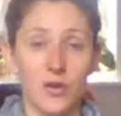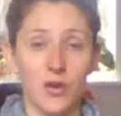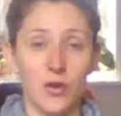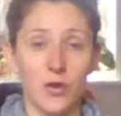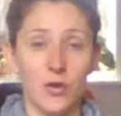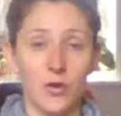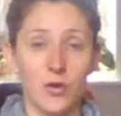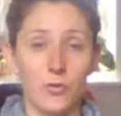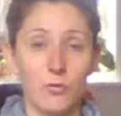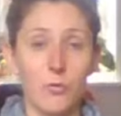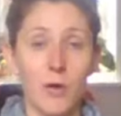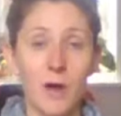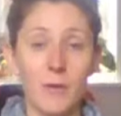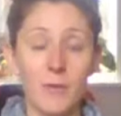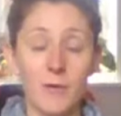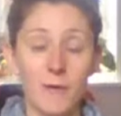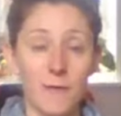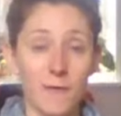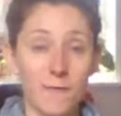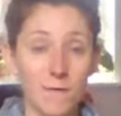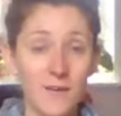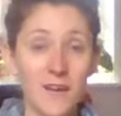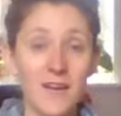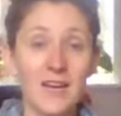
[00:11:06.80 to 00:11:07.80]
that you might
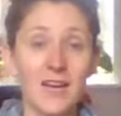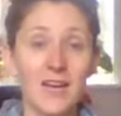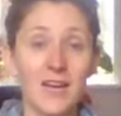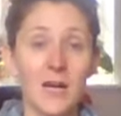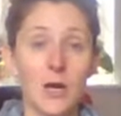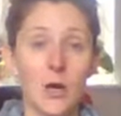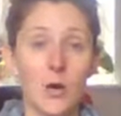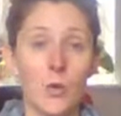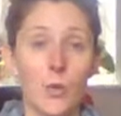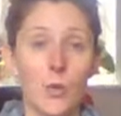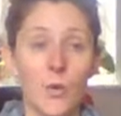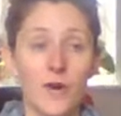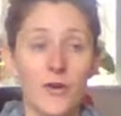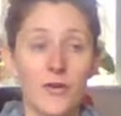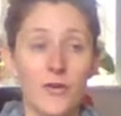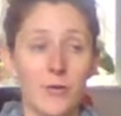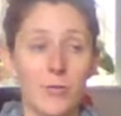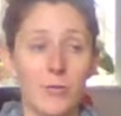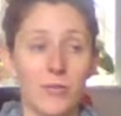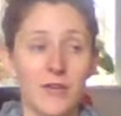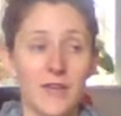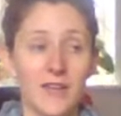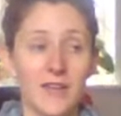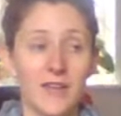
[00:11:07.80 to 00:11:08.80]
be feeling when you're
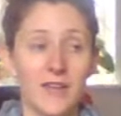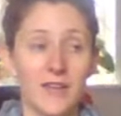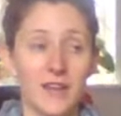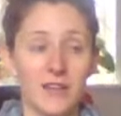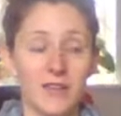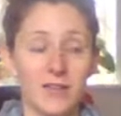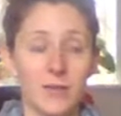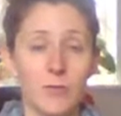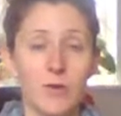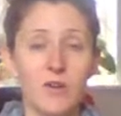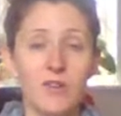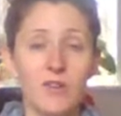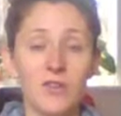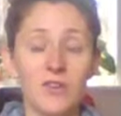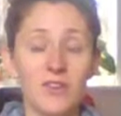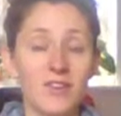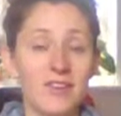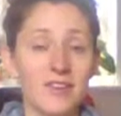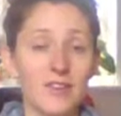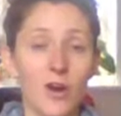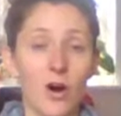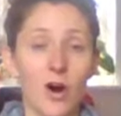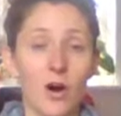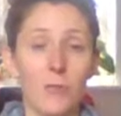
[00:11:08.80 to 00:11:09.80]
breathing. So we're just going
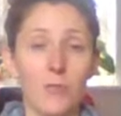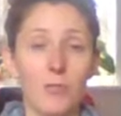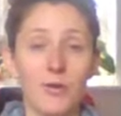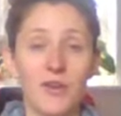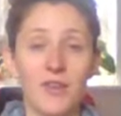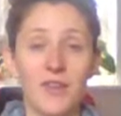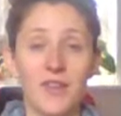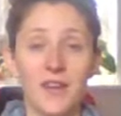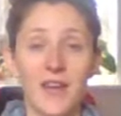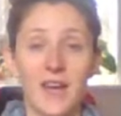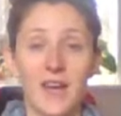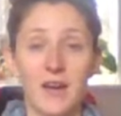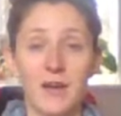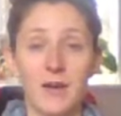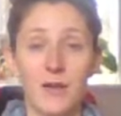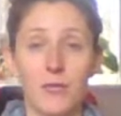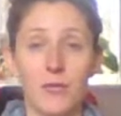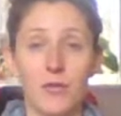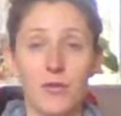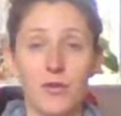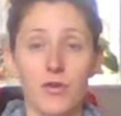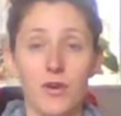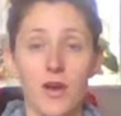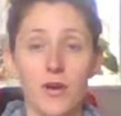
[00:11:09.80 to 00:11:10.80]
to start breathing in
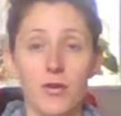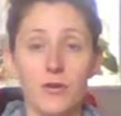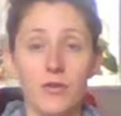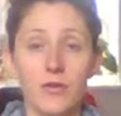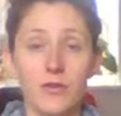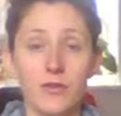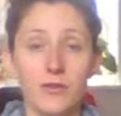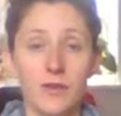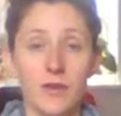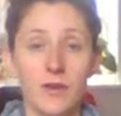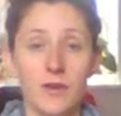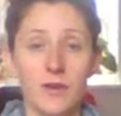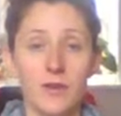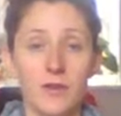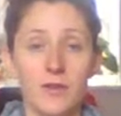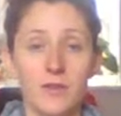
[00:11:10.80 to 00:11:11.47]
through the nose,